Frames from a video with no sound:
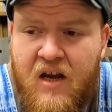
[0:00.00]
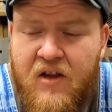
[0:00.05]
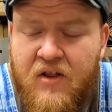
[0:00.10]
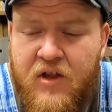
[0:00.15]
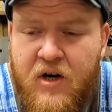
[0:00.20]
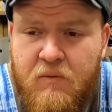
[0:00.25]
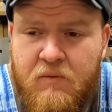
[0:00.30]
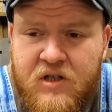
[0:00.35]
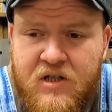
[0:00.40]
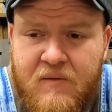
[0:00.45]

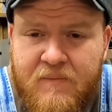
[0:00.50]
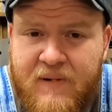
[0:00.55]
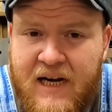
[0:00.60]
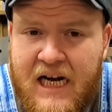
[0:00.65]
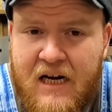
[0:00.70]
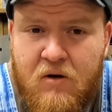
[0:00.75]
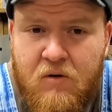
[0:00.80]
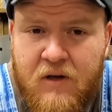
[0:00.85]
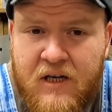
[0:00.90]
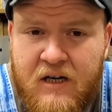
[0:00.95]
There was a
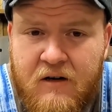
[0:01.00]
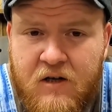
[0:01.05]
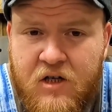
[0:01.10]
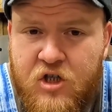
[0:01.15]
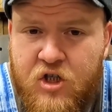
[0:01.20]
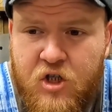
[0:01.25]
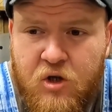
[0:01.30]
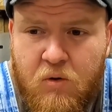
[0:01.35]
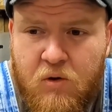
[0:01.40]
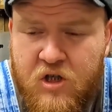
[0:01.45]
battle here
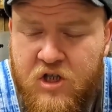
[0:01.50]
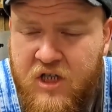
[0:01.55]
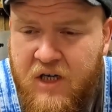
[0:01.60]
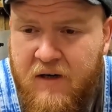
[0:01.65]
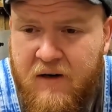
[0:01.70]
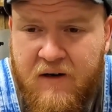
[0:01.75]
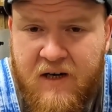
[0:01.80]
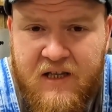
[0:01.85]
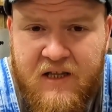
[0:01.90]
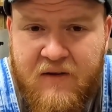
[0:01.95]
in
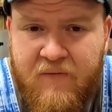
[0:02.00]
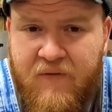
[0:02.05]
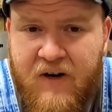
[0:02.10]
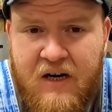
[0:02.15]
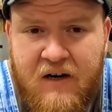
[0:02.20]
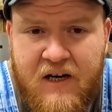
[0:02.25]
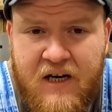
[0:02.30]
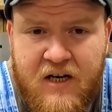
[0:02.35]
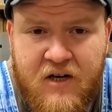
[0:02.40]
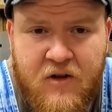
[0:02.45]
Georgia at the
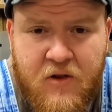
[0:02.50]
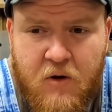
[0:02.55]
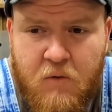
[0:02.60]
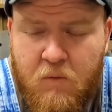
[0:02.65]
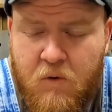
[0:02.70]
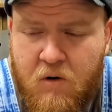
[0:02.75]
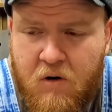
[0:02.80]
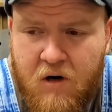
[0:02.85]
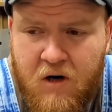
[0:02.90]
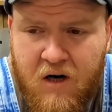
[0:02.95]
very end of the
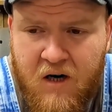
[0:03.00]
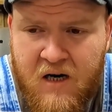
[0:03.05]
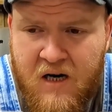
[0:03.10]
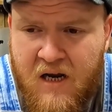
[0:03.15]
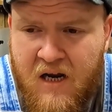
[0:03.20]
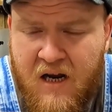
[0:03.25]
war